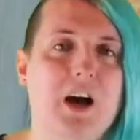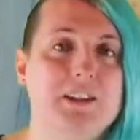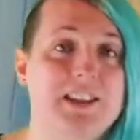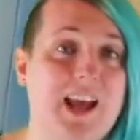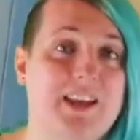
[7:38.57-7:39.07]

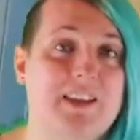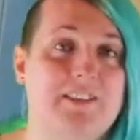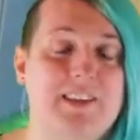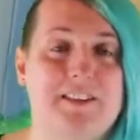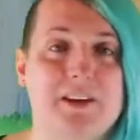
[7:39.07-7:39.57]
lacking
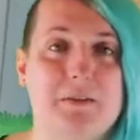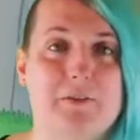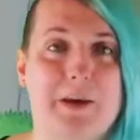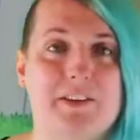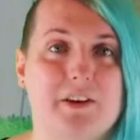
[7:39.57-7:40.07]

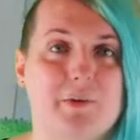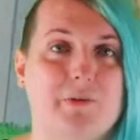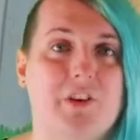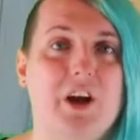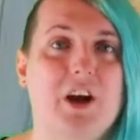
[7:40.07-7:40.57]
settings
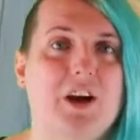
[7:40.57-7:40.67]
menus,